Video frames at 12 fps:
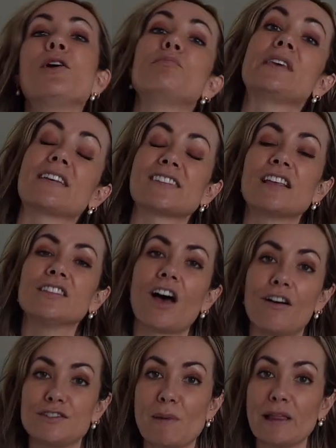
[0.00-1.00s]
because I
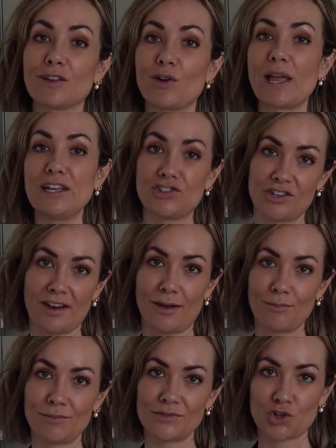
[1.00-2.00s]
loved my little
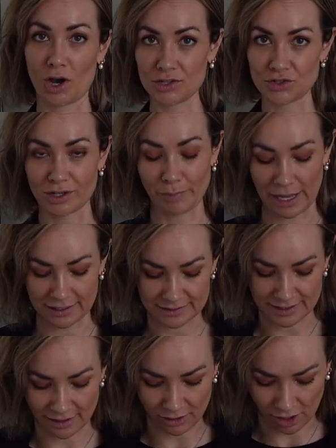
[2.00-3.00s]
H&M drawstring pants
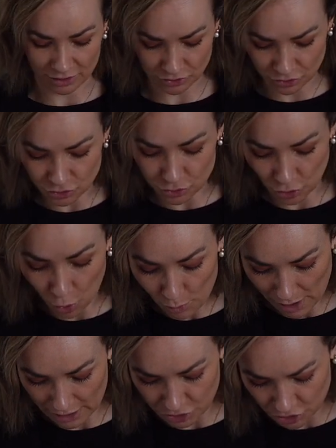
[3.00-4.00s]
that I got so
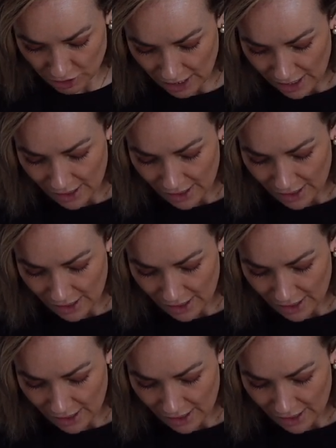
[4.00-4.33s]
much